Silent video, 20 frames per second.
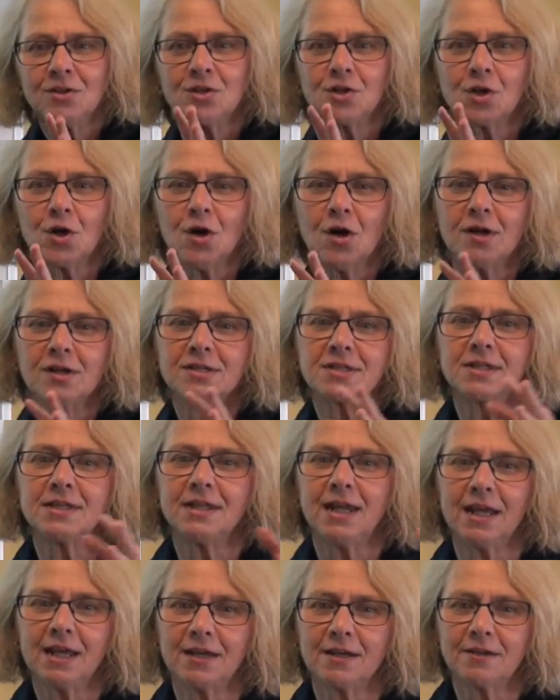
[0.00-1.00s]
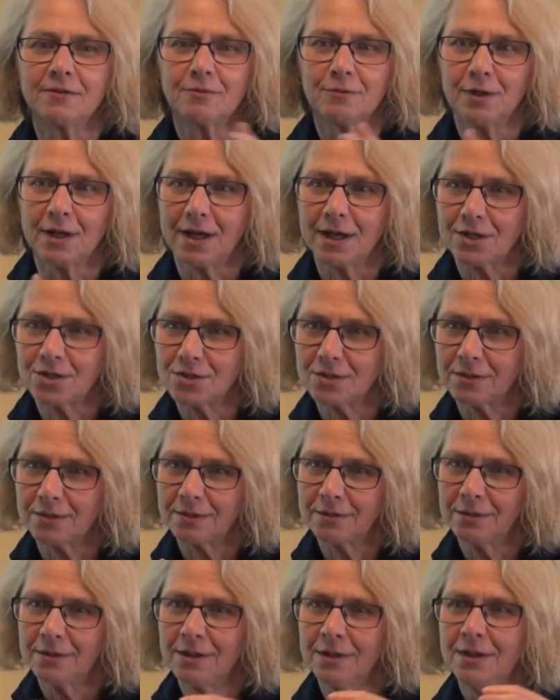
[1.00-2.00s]
to cause the negative reaction.
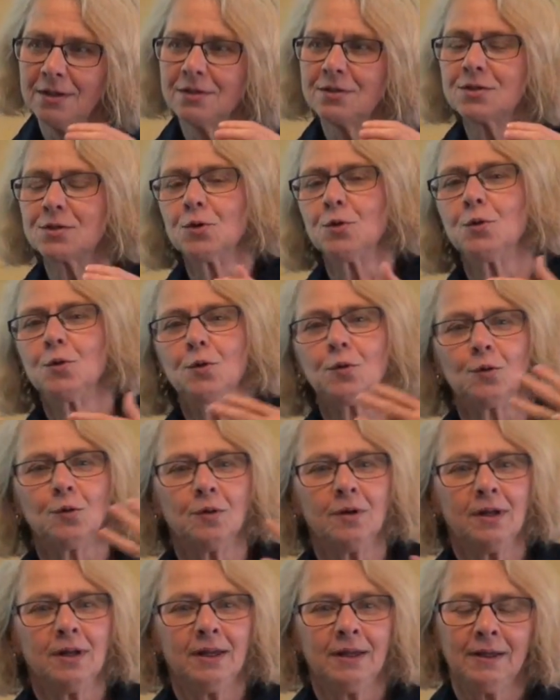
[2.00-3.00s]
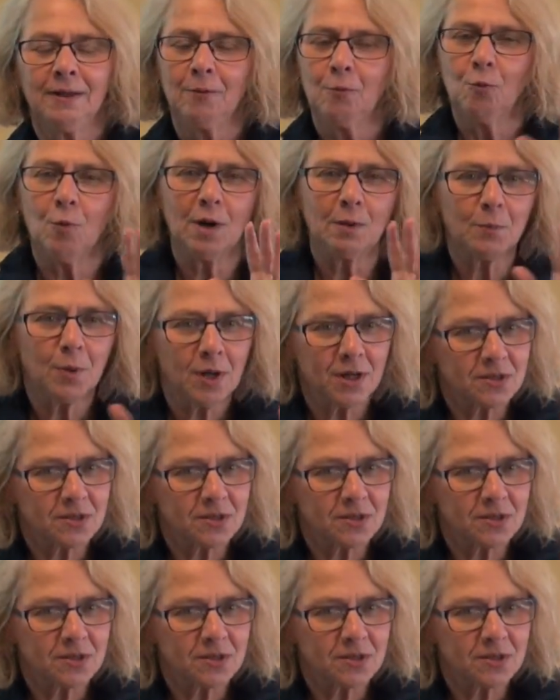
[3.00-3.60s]
So one